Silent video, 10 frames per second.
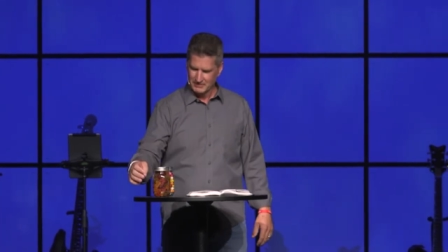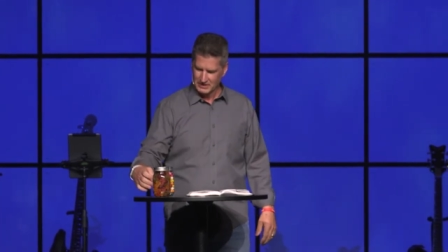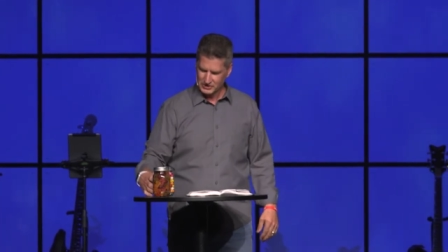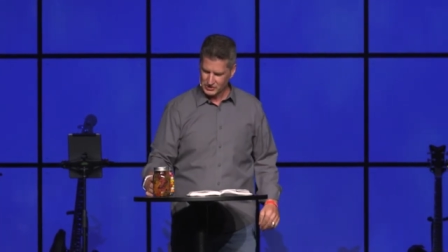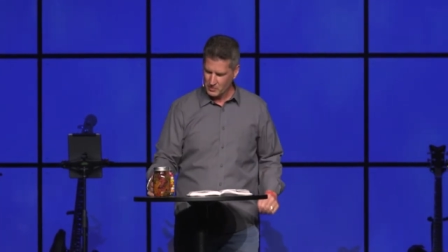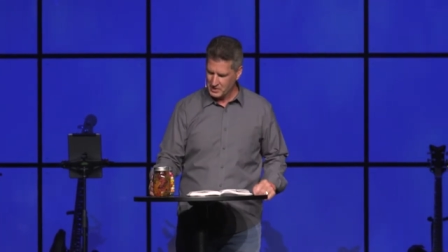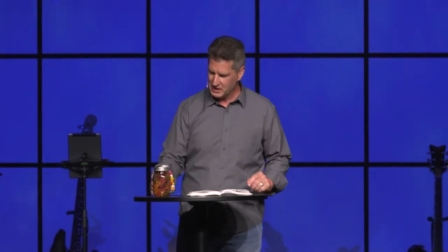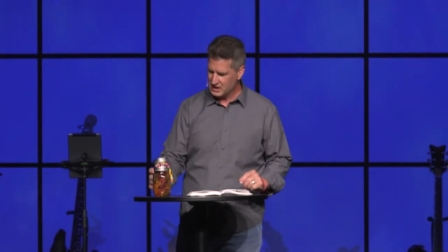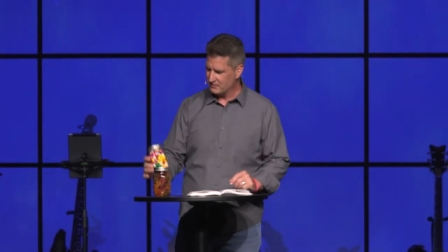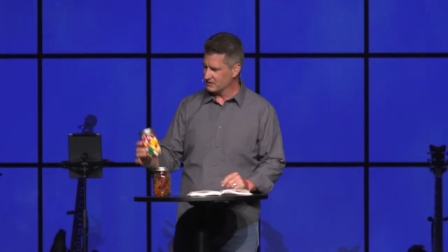So
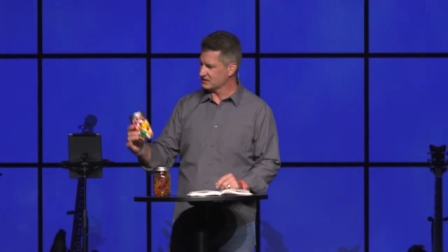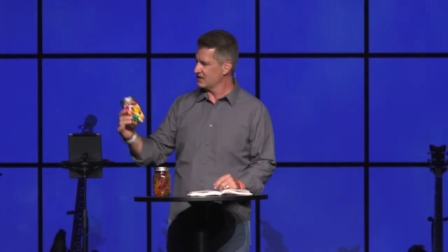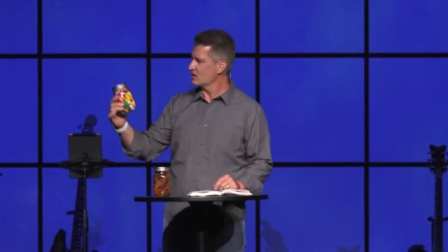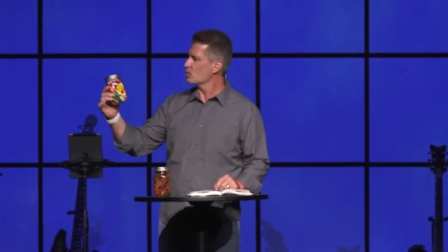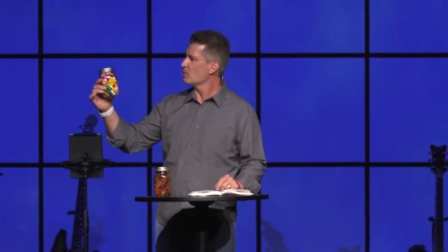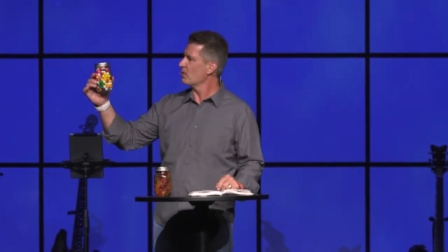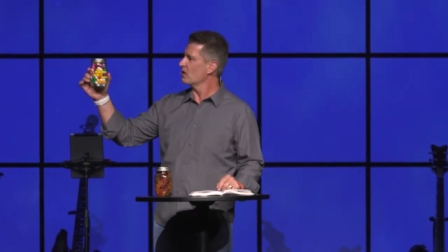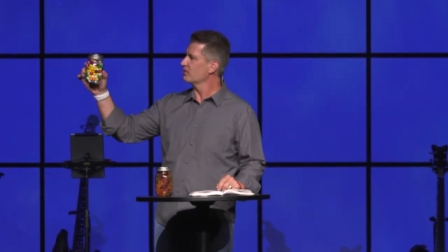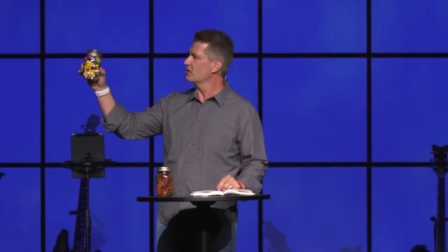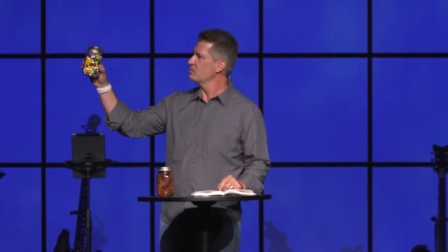many of us think we're a part
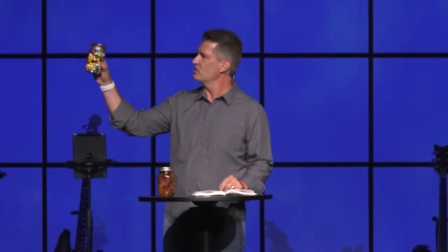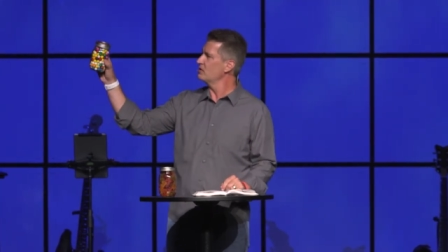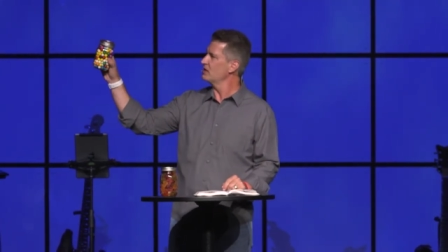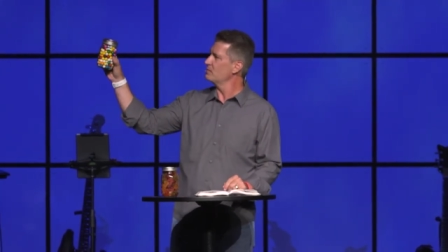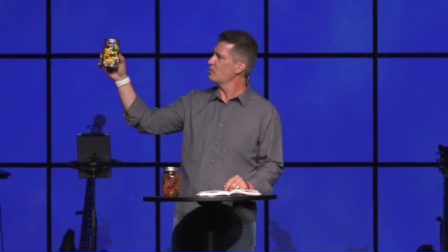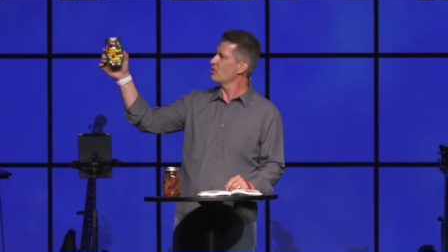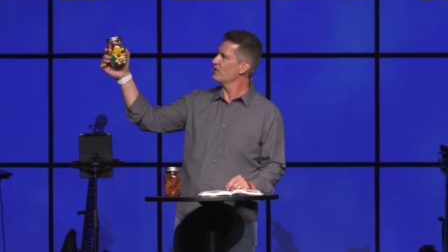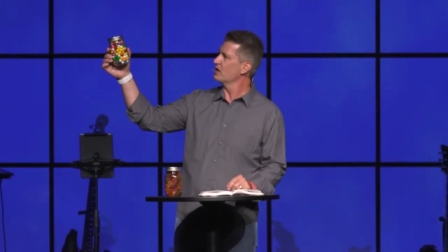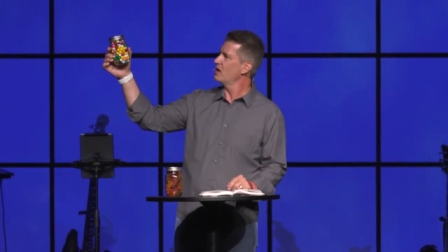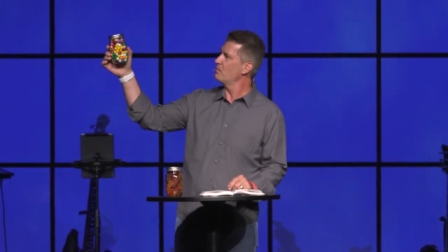of community, but we're
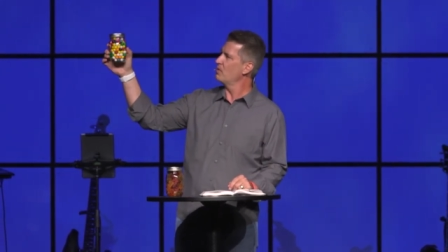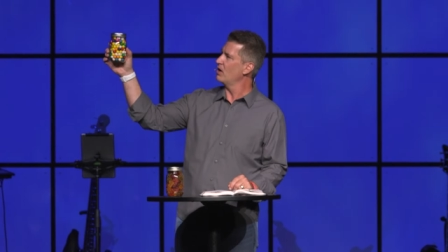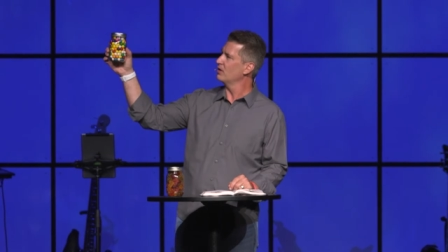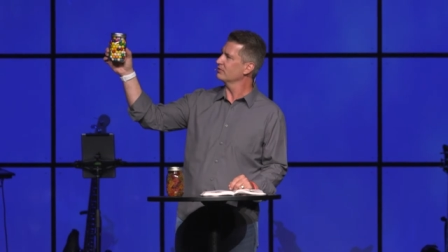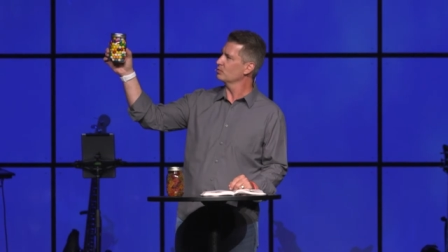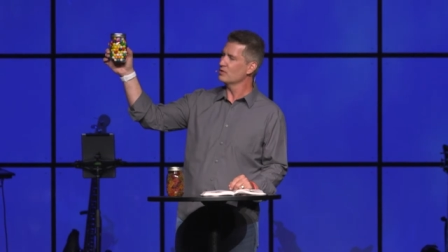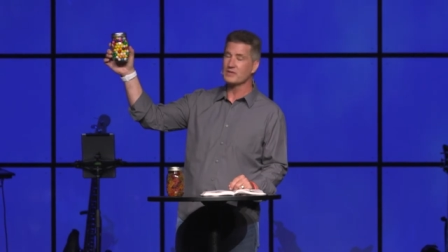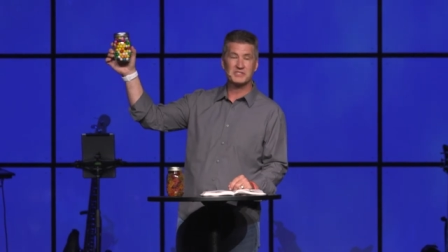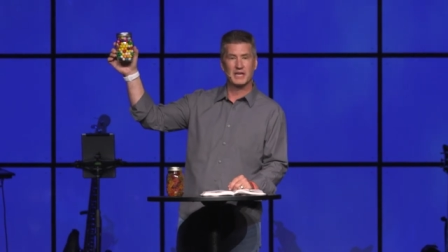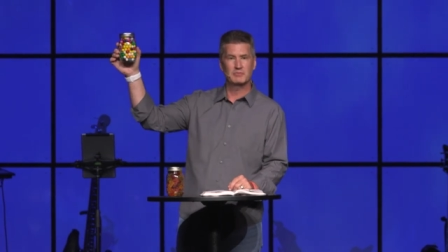the gumballs. We're in the
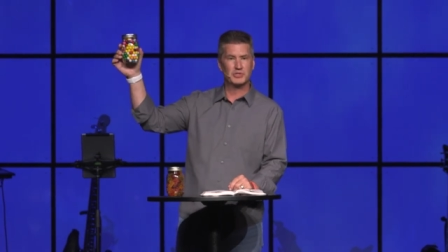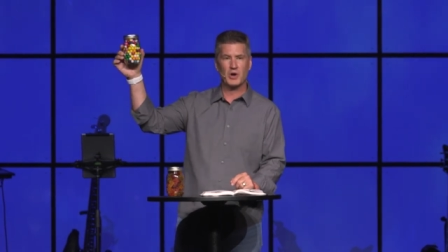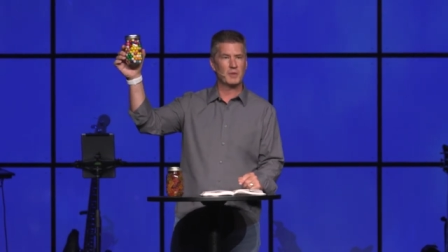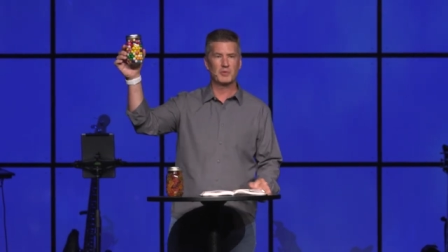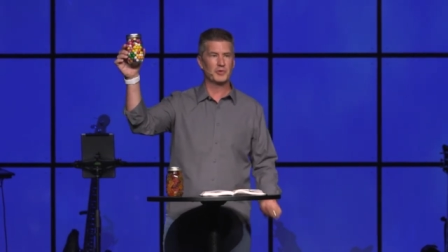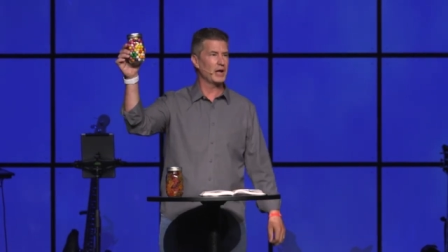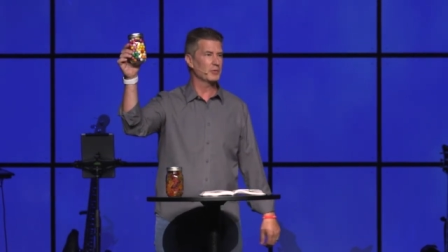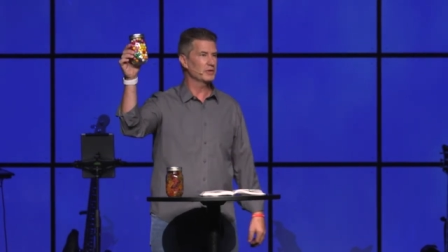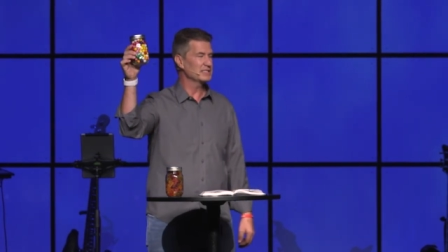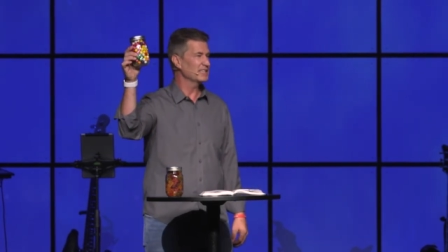same jar, but we're not
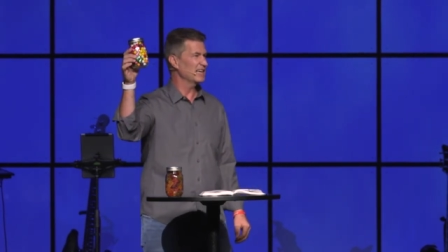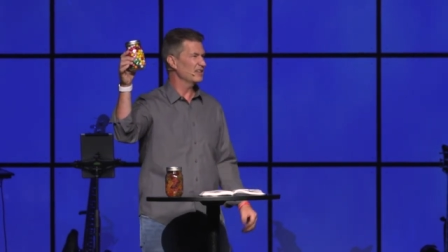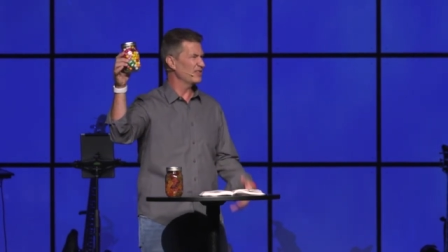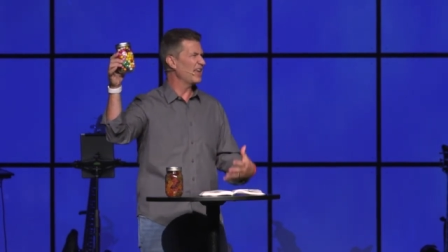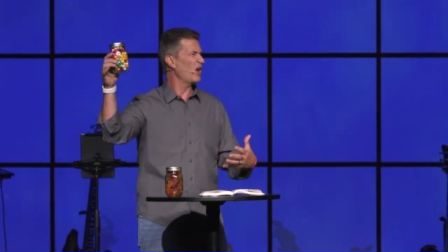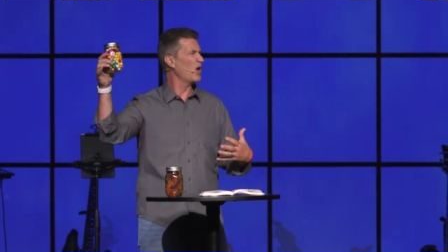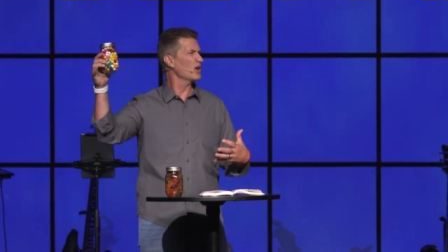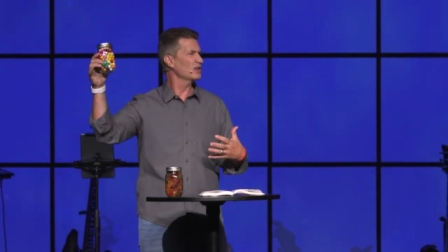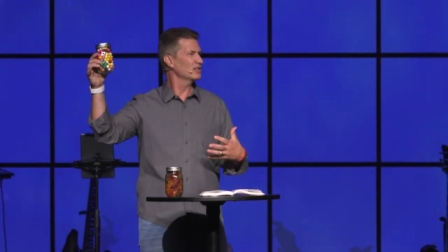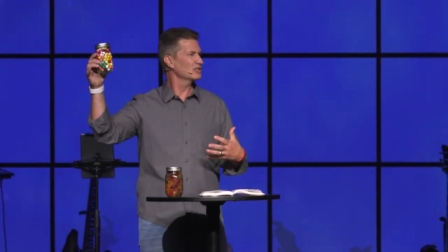really together. That
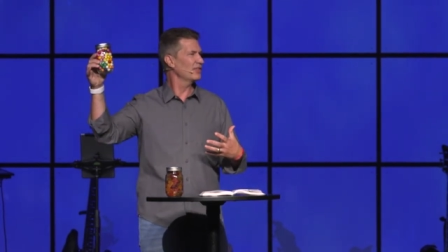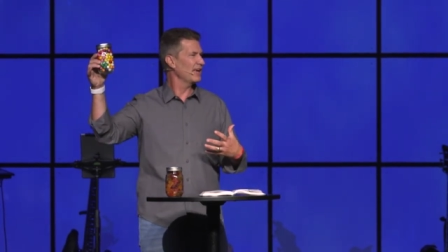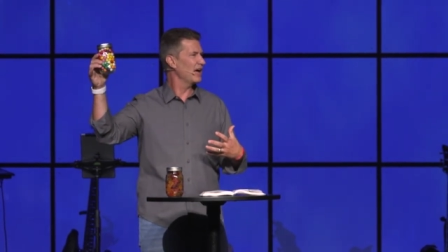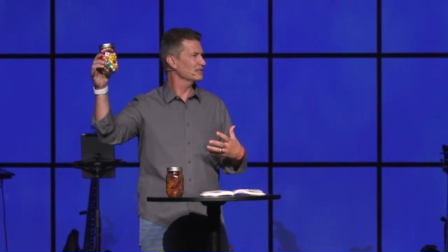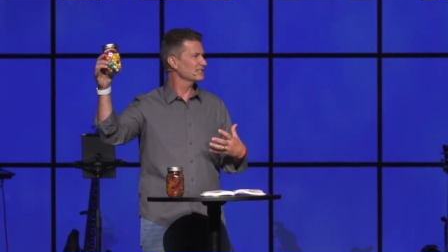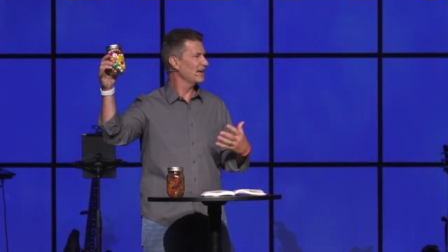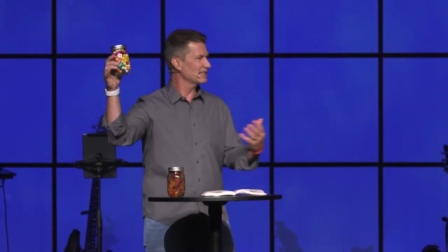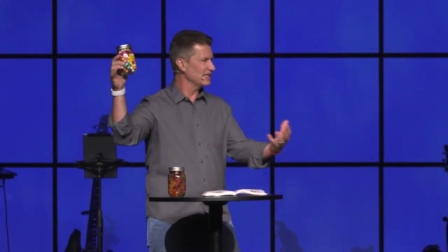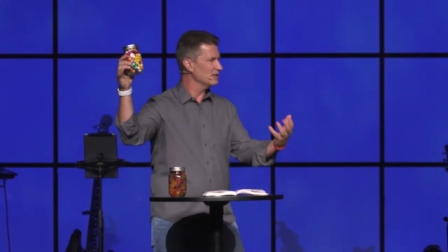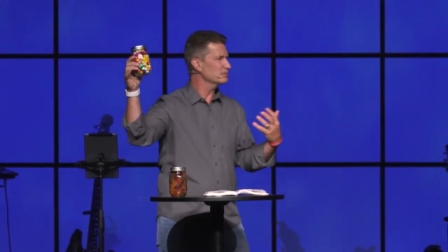hardness on the outside
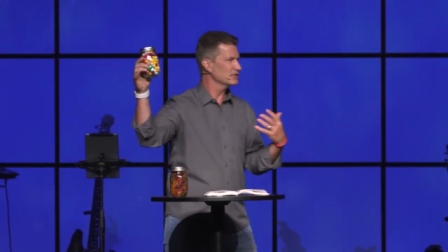keeps